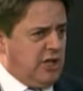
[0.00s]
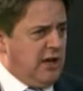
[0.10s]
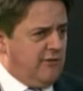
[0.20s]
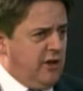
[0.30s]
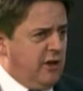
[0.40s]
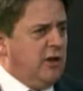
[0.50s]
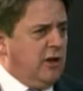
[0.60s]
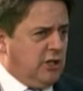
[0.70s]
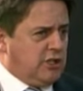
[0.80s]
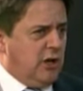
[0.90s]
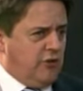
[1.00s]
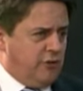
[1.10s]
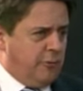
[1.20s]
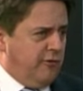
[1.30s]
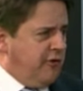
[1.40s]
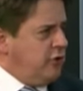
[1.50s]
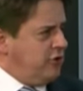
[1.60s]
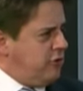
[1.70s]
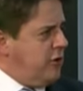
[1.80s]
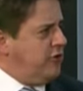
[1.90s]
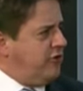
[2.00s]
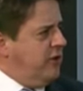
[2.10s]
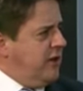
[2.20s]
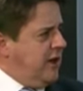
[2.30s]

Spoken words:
having a chance to put views across,